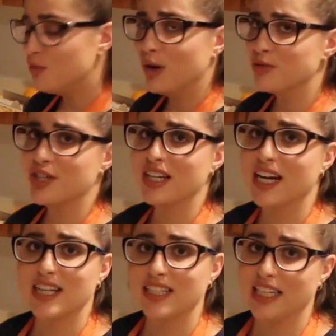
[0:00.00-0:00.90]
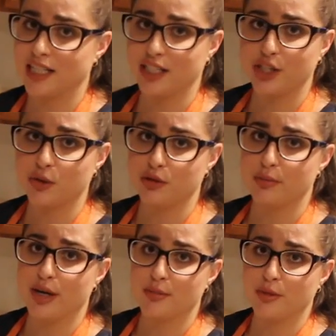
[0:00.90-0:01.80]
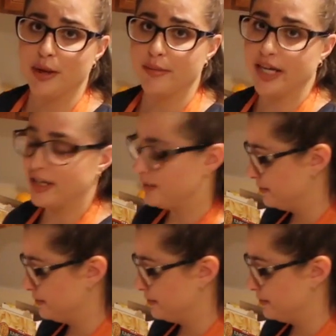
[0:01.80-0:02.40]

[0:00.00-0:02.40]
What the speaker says: I'm just gonna kind of lightly coat the bottom of my pan.